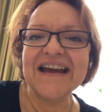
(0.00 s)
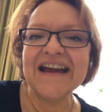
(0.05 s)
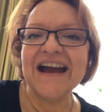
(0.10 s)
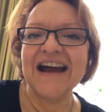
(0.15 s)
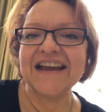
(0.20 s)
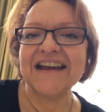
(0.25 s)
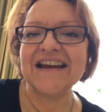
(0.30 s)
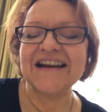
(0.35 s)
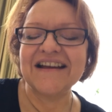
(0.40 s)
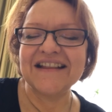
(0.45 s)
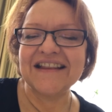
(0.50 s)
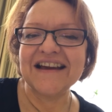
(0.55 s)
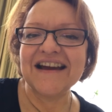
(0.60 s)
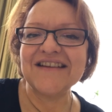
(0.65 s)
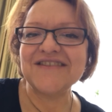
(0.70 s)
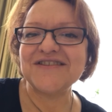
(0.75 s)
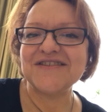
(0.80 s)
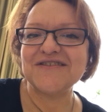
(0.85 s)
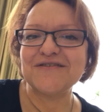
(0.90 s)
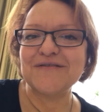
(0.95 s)
I cut
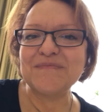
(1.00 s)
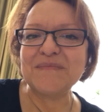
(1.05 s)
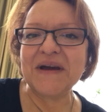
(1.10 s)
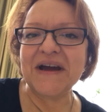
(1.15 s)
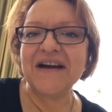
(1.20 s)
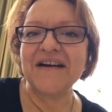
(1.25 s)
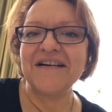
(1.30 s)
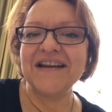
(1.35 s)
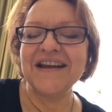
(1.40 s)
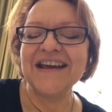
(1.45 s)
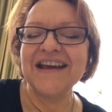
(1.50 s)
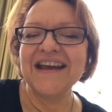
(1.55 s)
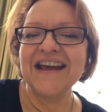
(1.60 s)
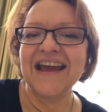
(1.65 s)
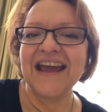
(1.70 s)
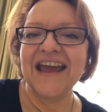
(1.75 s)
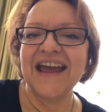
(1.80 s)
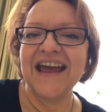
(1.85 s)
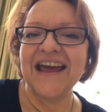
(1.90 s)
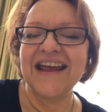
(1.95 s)
that strip out
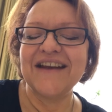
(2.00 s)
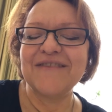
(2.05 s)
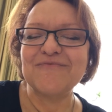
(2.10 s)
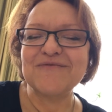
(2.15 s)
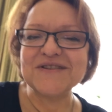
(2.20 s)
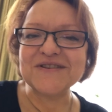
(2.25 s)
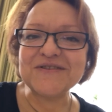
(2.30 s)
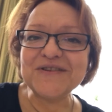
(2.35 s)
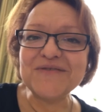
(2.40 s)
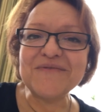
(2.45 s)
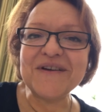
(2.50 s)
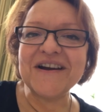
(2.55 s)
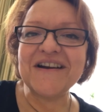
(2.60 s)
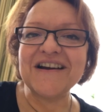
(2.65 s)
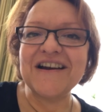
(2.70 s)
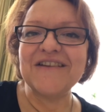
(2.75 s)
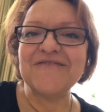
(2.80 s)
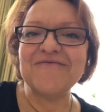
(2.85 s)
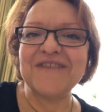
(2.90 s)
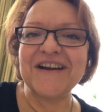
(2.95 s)
and was going to
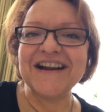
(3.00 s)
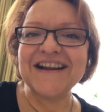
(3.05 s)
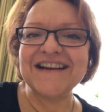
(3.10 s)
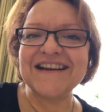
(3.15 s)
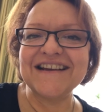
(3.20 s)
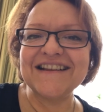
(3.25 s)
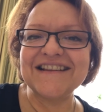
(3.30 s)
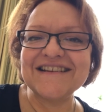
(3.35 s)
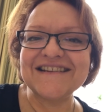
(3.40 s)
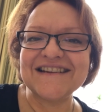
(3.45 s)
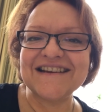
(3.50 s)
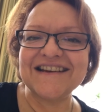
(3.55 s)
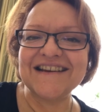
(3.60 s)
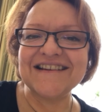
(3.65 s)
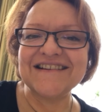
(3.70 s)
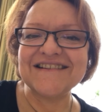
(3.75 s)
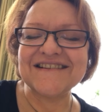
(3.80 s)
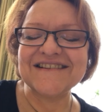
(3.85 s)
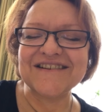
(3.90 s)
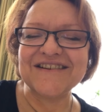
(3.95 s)
wear it running down the side of
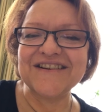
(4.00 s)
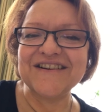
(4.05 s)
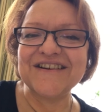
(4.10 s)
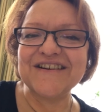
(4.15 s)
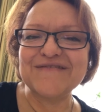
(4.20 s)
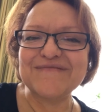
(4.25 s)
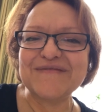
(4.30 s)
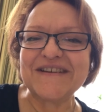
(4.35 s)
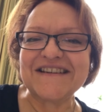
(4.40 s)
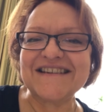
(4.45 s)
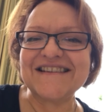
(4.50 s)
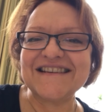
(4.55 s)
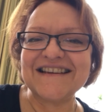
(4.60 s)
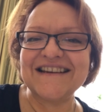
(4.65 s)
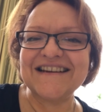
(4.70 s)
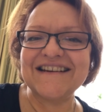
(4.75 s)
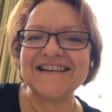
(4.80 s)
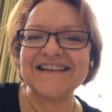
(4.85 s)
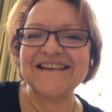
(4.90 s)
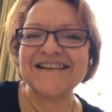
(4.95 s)
the skirt, but
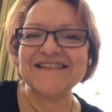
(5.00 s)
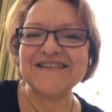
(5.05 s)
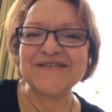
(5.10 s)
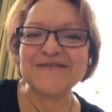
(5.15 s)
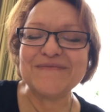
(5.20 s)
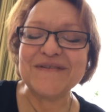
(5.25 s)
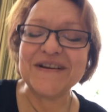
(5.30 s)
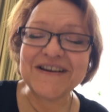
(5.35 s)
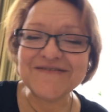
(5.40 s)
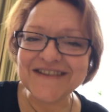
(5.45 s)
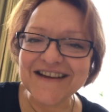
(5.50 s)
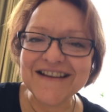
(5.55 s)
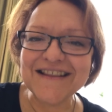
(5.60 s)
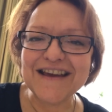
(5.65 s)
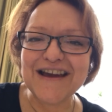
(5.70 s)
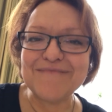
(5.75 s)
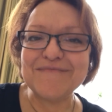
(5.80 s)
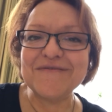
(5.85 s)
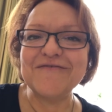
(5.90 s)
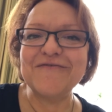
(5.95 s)
decided not to. But I've done
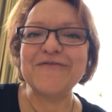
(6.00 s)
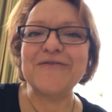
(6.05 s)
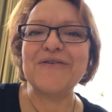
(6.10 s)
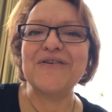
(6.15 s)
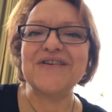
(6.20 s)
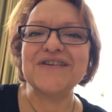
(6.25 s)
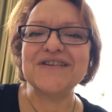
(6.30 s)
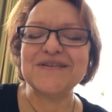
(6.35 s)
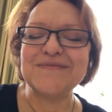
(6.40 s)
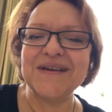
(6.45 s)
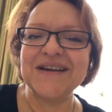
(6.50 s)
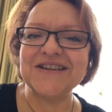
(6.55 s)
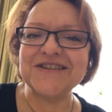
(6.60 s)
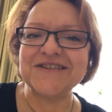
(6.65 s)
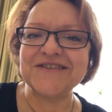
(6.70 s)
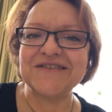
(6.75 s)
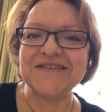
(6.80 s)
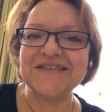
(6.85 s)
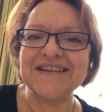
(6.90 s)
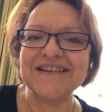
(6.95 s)
that before to make
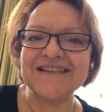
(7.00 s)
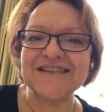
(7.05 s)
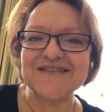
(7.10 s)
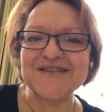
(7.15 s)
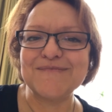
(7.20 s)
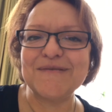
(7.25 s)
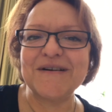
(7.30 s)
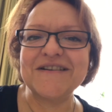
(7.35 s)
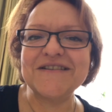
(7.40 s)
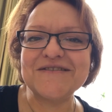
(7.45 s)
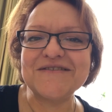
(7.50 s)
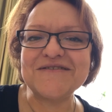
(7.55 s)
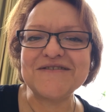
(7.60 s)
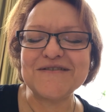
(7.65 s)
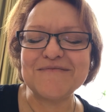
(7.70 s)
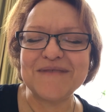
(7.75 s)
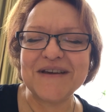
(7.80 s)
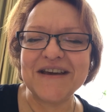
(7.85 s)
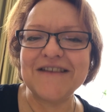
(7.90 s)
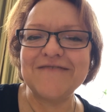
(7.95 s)
sure that the sponsors
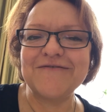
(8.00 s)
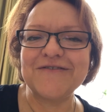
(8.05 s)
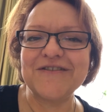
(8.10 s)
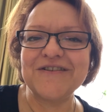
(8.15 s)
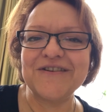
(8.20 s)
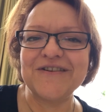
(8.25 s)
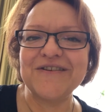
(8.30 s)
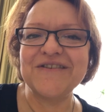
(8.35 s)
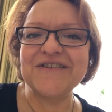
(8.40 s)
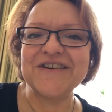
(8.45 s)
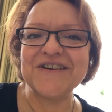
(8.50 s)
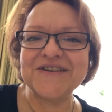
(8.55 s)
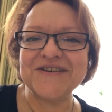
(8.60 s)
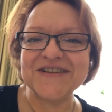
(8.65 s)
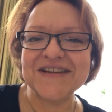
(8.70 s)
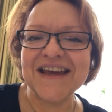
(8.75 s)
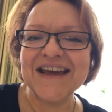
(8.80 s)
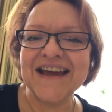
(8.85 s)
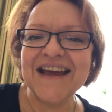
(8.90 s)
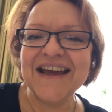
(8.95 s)
who paid for the
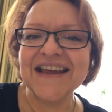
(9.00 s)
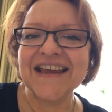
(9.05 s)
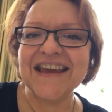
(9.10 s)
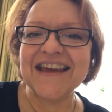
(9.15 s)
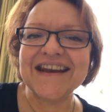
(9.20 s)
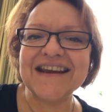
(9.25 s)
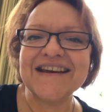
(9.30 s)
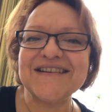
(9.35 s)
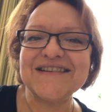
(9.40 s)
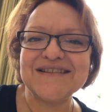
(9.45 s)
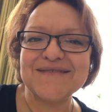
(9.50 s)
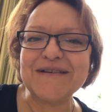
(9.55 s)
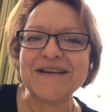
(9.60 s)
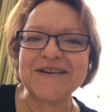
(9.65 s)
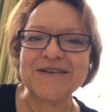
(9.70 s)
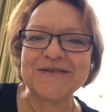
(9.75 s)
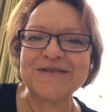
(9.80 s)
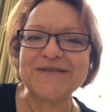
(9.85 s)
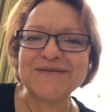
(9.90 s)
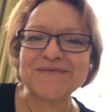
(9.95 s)
logos get us
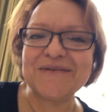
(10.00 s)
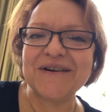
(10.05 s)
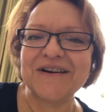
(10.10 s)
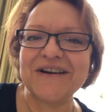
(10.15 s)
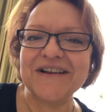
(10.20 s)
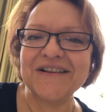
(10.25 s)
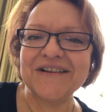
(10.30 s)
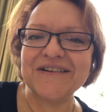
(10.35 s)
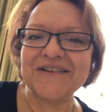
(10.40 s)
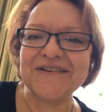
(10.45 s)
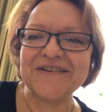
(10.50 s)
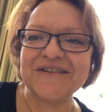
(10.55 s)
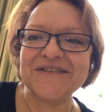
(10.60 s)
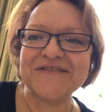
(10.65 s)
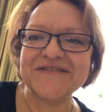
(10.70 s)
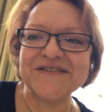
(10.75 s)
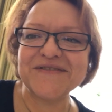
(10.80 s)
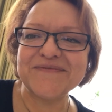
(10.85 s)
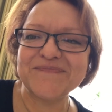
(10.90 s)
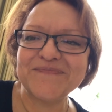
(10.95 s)
speakers wearing the
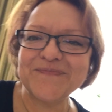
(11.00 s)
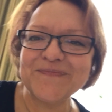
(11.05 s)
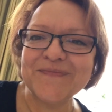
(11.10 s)
logos.